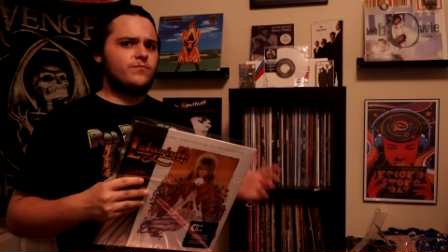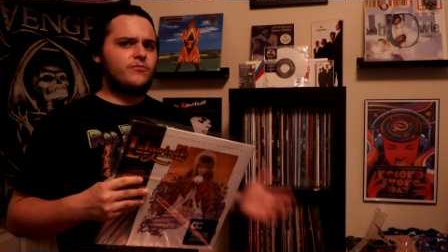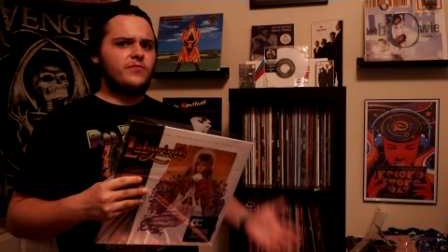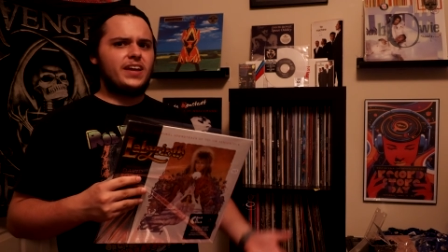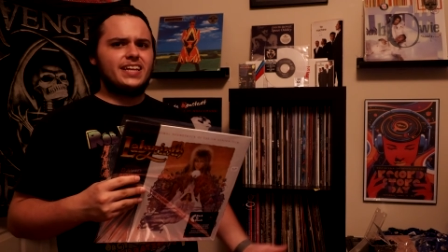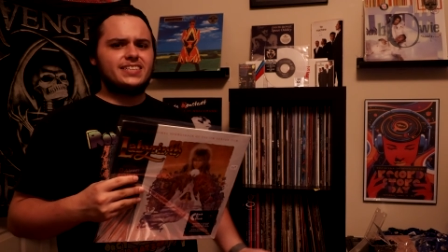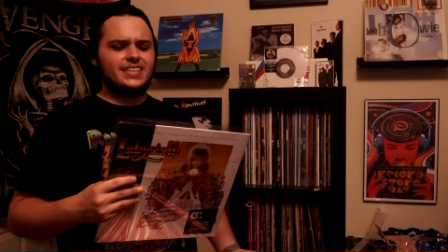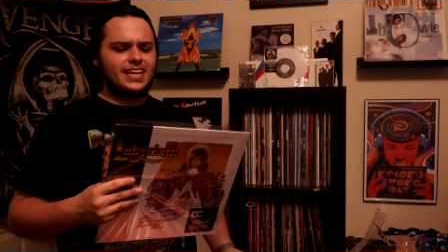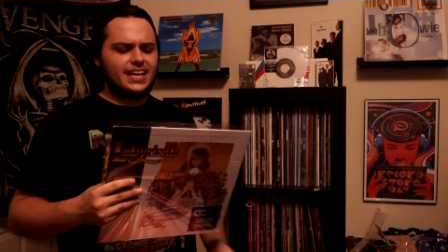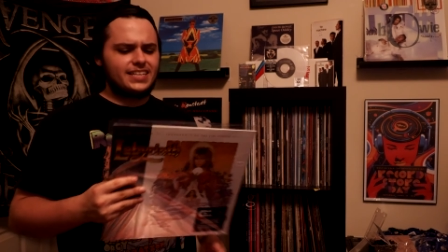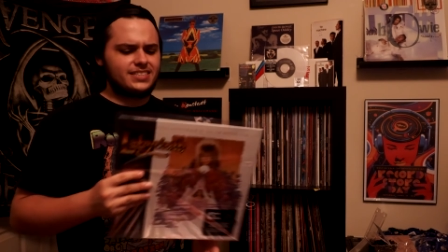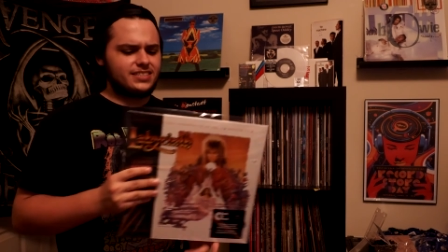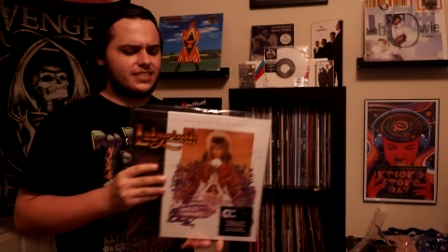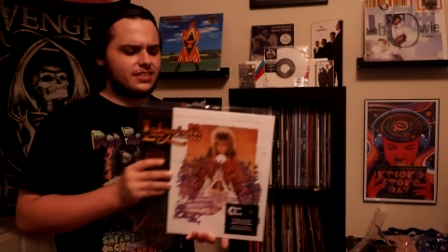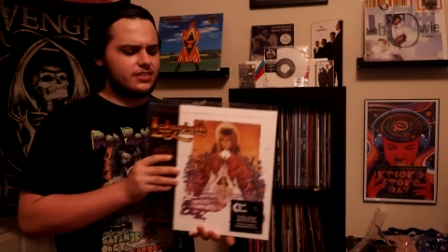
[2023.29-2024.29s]

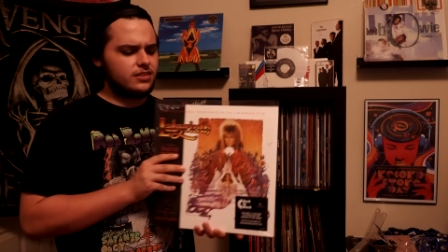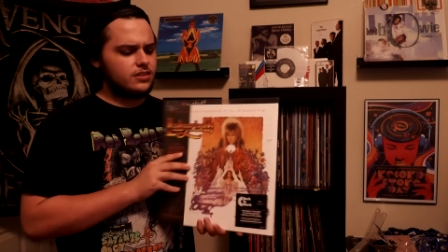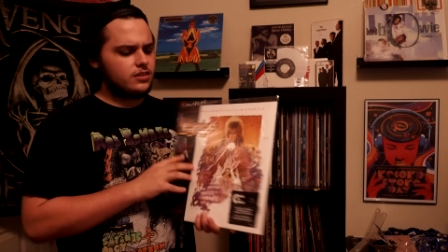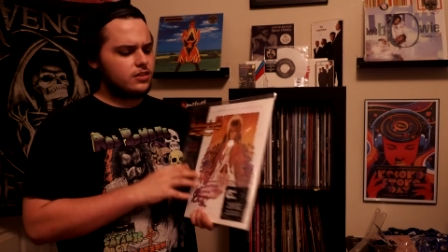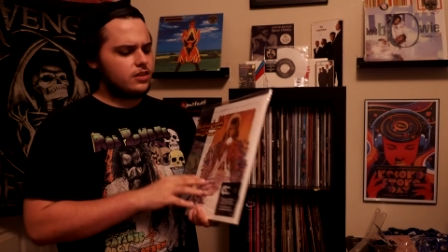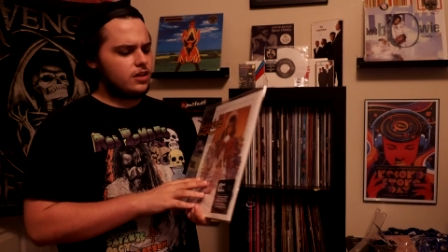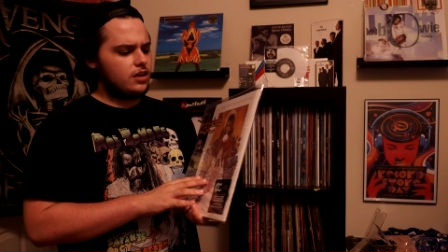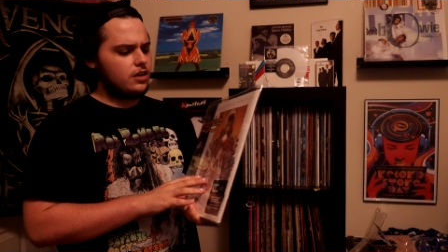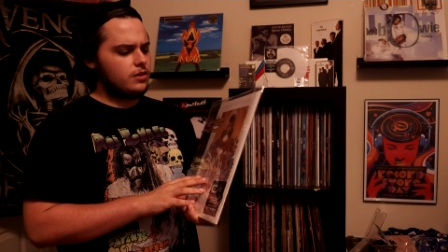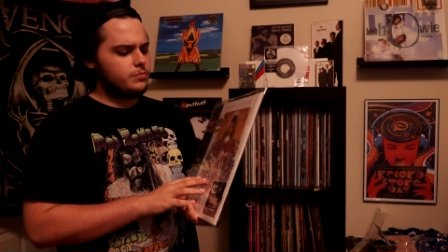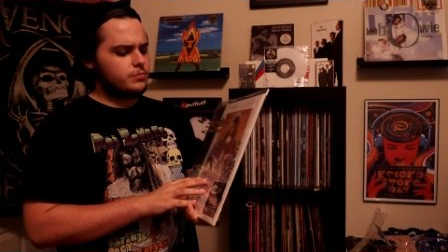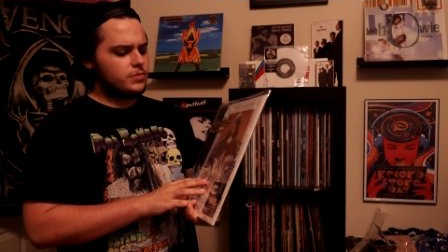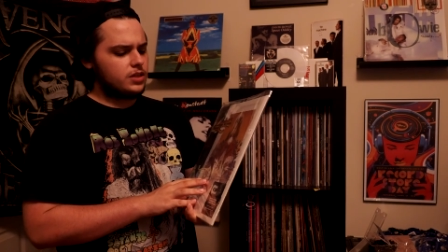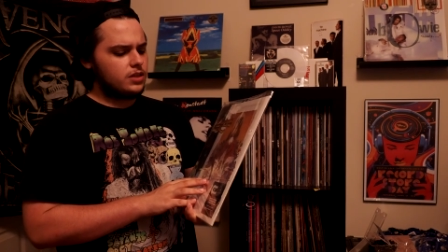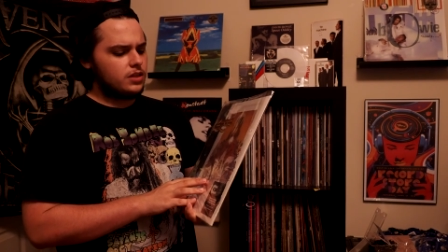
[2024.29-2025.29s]
Fantastic. But
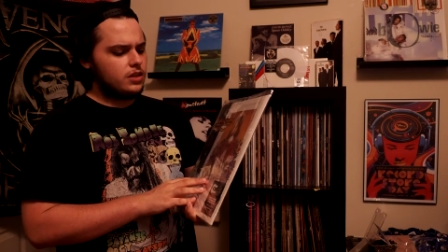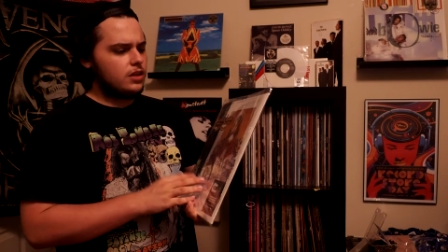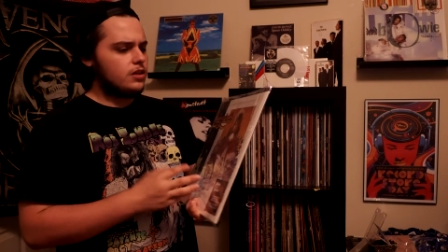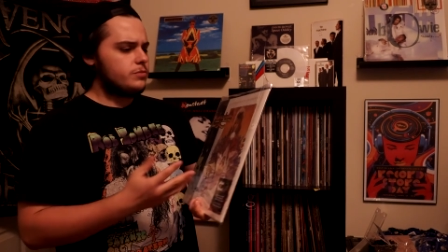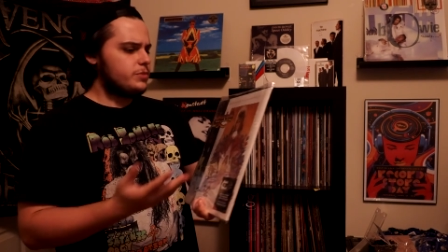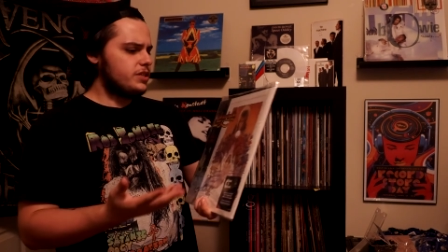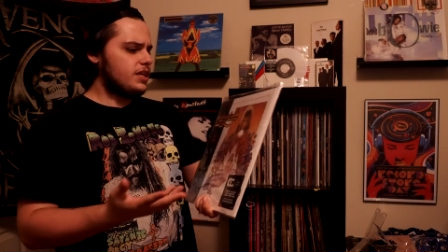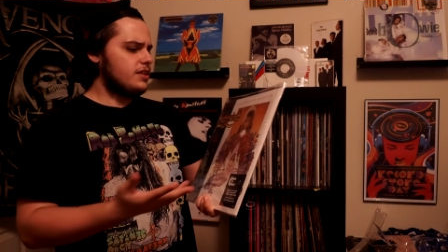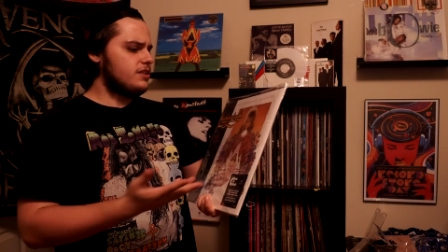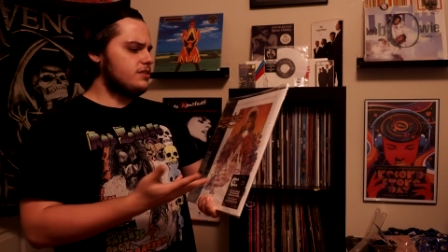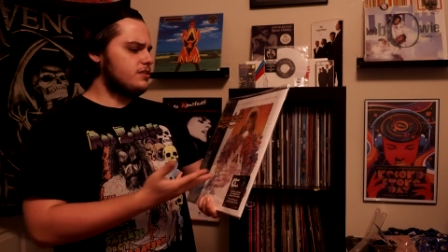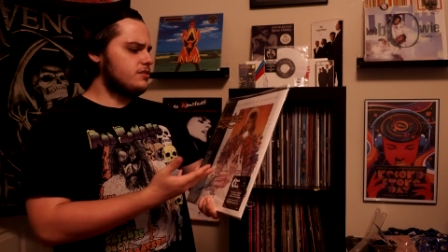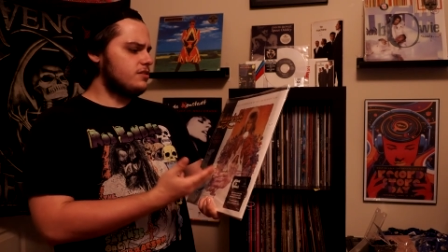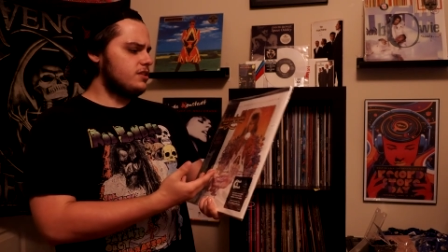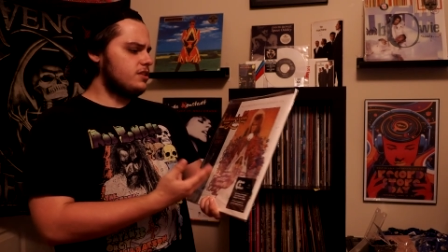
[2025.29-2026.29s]
yeah, this
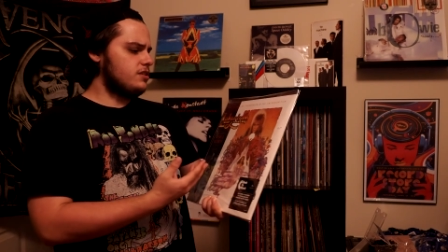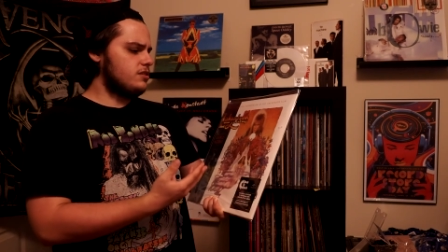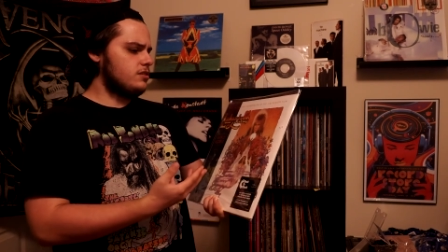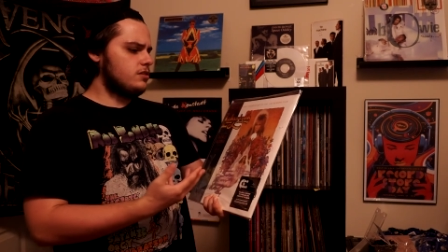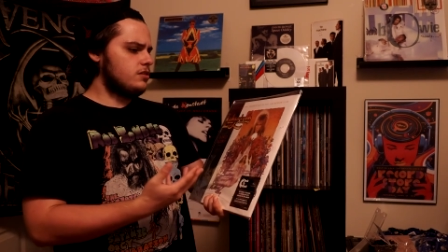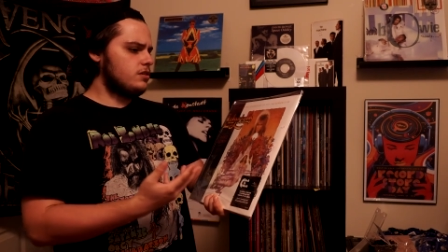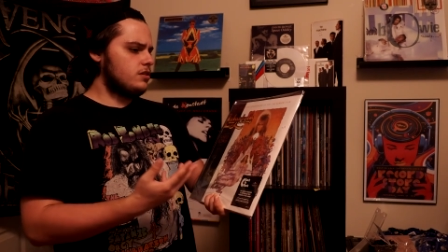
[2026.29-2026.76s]
is the